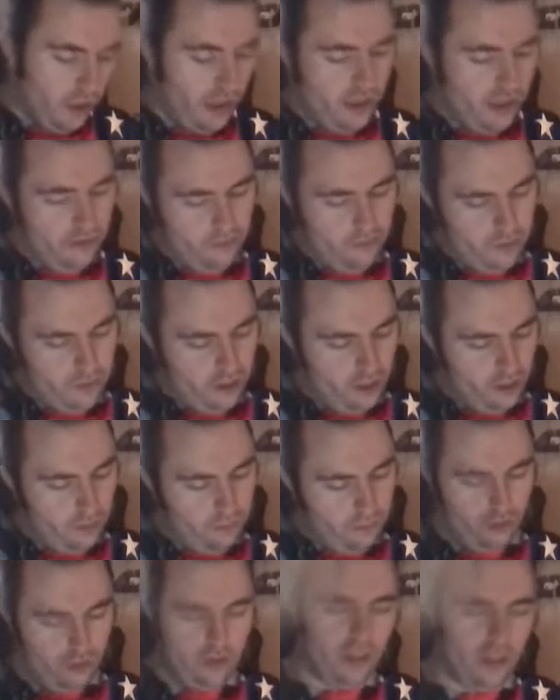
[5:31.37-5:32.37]
I'm sorry I haven't been
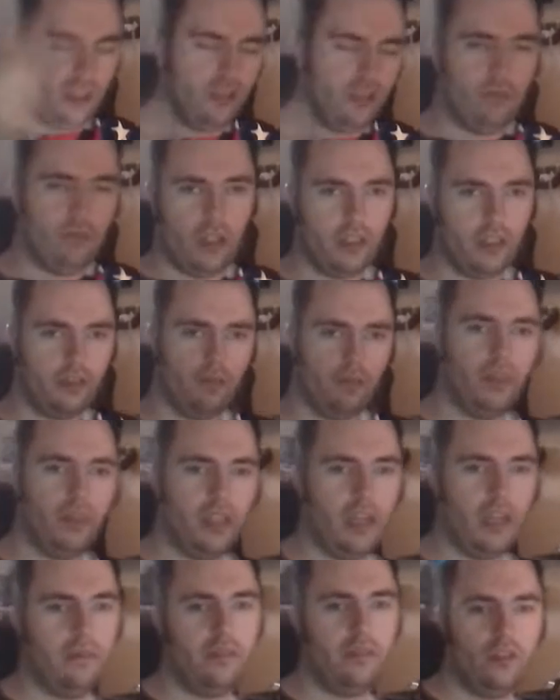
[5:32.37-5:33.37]
uploading as much,
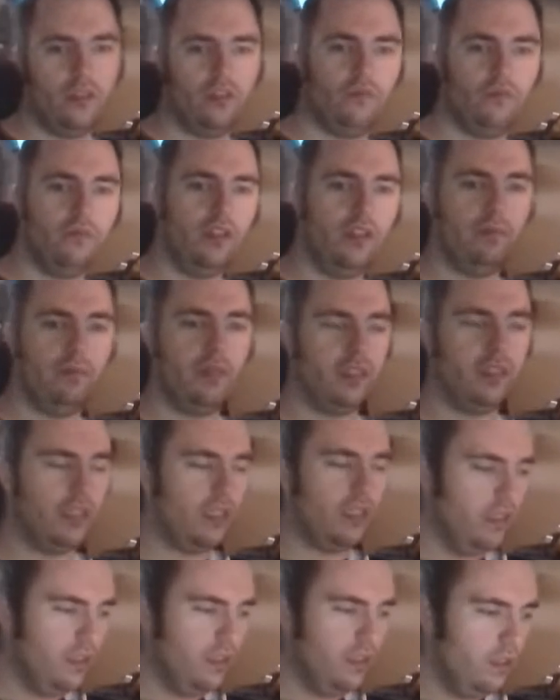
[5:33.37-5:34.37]
but I've been just really
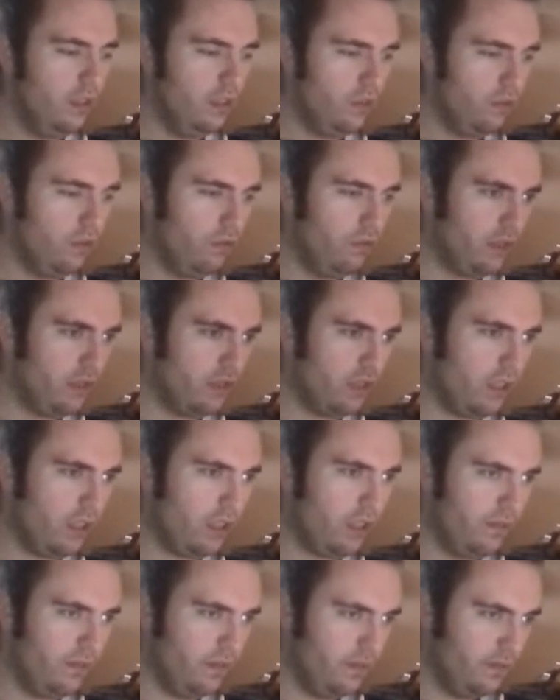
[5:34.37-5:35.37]
busy doing
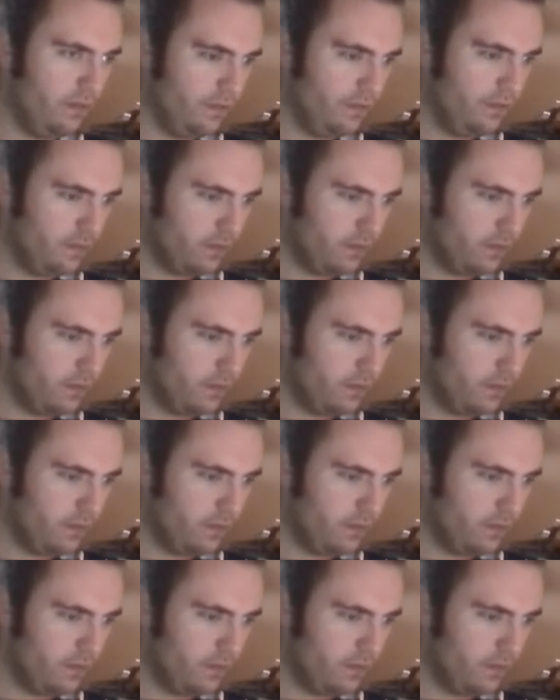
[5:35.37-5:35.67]
stuff.